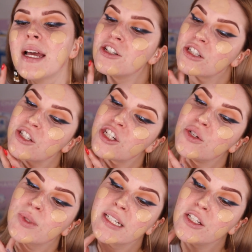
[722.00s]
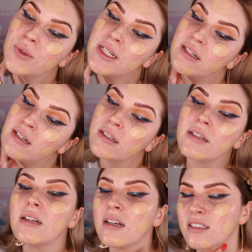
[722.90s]
I actually genuinely do it.
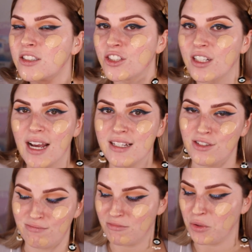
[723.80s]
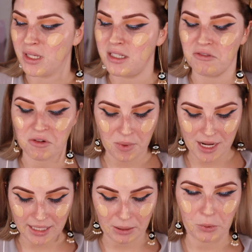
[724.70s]
Do you guys do it a different
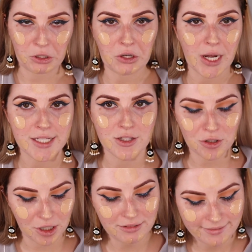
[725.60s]
way? Like, what do you guys do?